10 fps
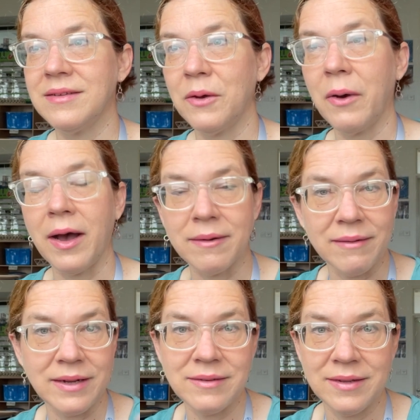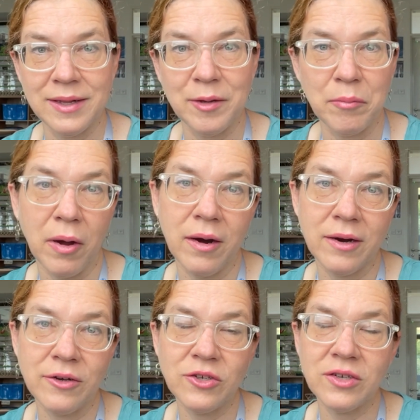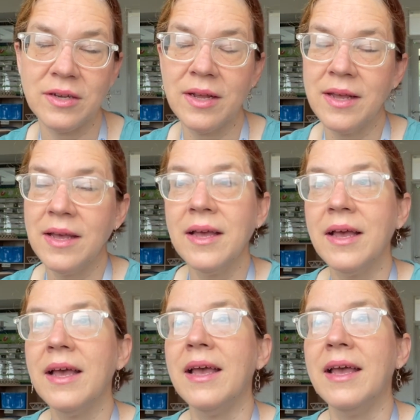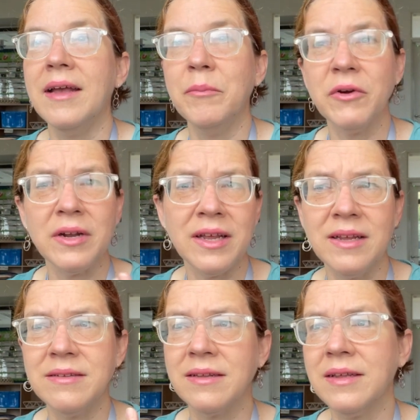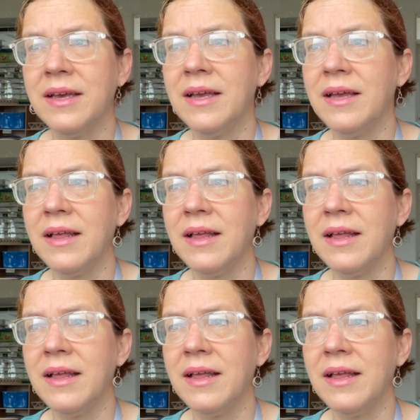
So I read 10 in March it eh, pretty easily.